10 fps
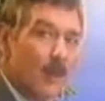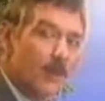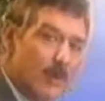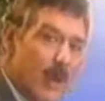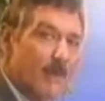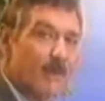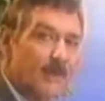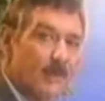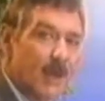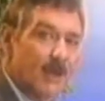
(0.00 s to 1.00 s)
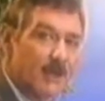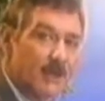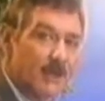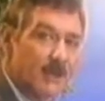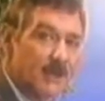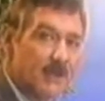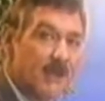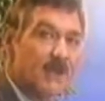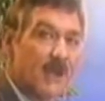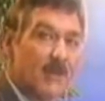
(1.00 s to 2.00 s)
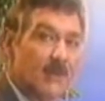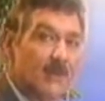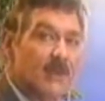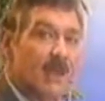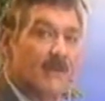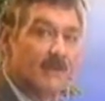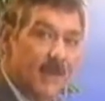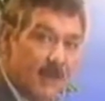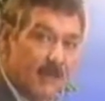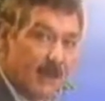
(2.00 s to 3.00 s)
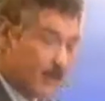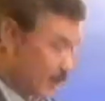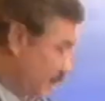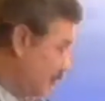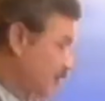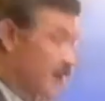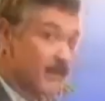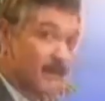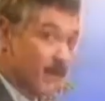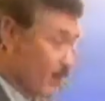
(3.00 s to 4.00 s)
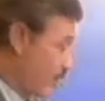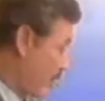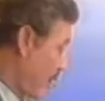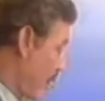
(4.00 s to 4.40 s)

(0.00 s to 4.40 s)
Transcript: watch what happens to my expenses if I start with a staff of 10 people instead of four.